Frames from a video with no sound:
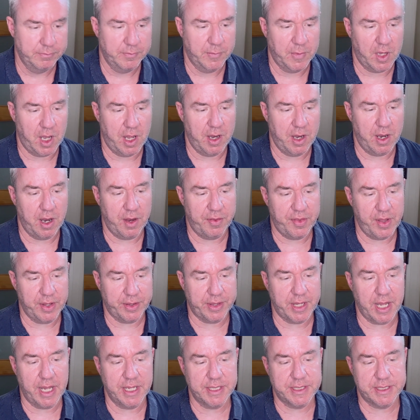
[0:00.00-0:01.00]
And I
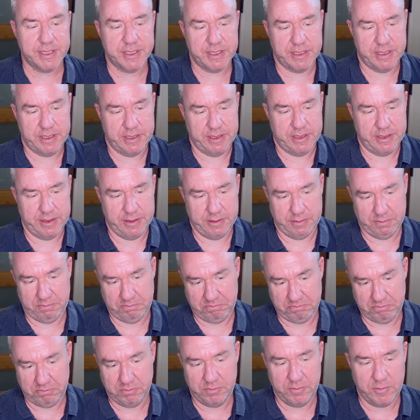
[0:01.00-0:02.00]
think that's
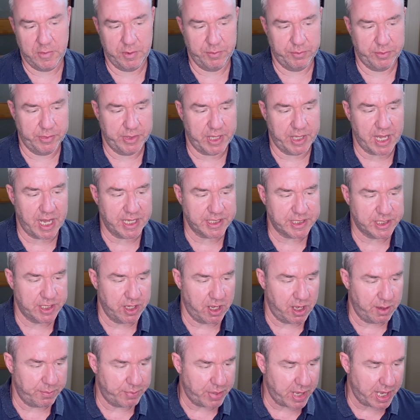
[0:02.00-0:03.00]

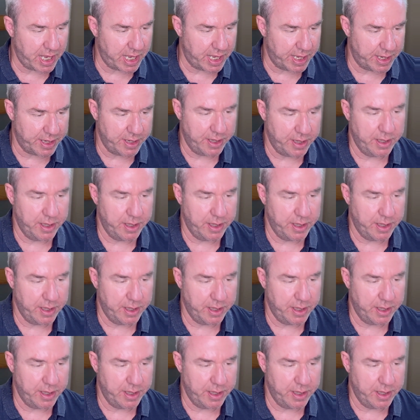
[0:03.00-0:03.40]
not bad.